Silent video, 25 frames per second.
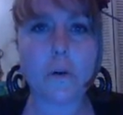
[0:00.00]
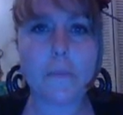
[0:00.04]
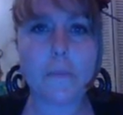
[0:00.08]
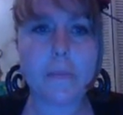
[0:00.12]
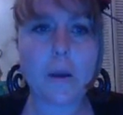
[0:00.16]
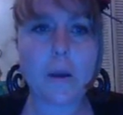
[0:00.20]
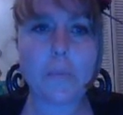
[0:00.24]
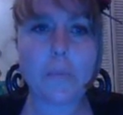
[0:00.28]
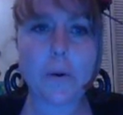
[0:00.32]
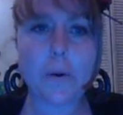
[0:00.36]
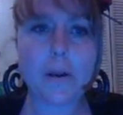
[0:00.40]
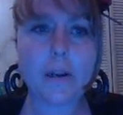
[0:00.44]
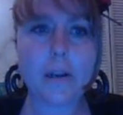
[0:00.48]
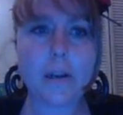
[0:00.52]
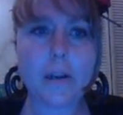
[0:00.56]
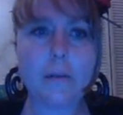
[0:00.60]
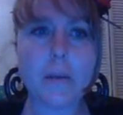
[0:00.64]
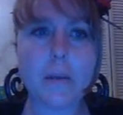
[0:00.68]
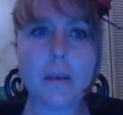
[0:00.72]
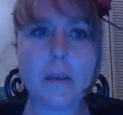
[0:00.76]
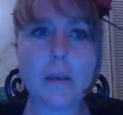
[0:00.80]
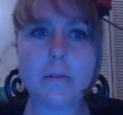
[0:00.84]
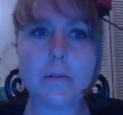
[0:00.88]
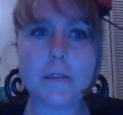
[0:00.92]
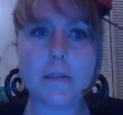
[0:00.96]
form that we're going to be
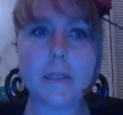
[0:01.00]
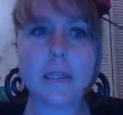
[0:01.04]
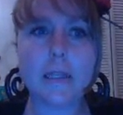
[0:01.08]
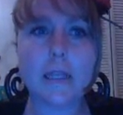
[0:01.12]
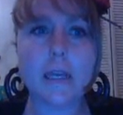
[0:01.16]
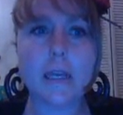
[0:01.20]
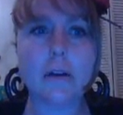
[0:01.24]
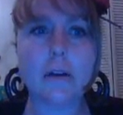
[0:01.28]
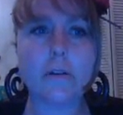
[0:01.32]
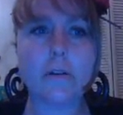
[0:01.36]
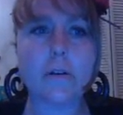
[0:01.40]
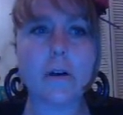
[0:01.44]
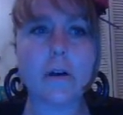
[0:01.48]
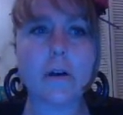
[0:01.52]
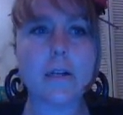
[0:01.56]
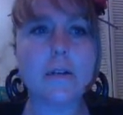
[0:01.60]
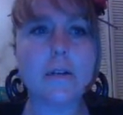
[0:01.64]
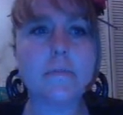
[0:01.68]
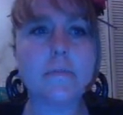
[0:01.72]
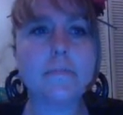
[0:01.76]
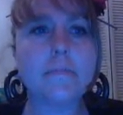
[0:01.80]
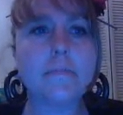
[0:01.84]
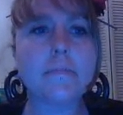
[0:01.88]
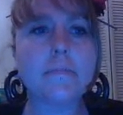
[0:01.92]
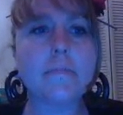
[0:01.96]
using later
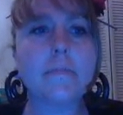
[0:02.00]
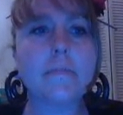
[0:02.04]
on.